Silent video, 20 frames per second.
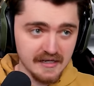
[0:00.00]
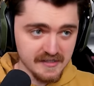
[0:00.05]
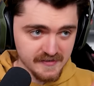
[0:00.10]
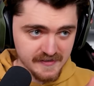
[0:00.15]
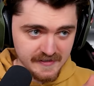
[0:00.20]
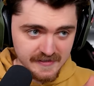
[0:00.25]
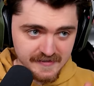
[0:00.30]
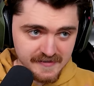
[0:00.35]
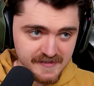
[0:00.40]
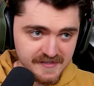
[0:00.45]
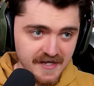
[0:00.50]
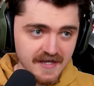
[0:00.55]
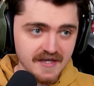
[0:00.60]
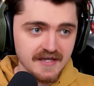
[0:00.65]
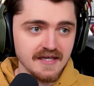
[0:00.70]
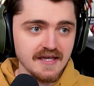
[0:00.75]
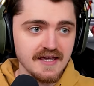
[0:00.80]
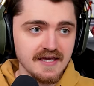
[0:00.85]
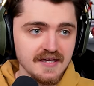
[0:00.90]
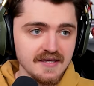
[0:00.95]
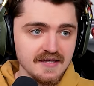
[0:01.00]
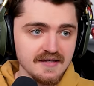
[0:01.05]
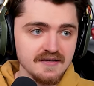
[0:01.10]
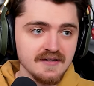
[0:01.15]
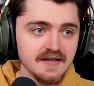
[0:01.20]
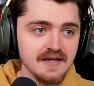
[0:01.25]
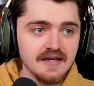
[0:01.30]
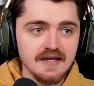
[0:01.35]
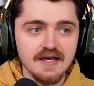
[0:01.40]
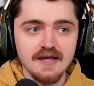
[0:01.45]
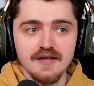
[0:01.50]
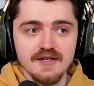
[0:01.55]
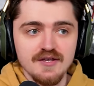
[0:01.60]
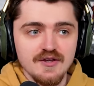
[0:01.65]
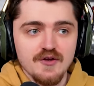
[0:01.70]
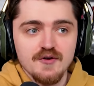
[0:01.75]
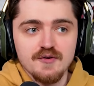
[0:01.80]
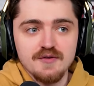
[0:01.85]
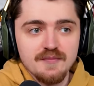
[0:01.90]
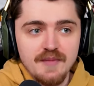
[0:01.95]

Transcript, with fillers: as is saying here, you know,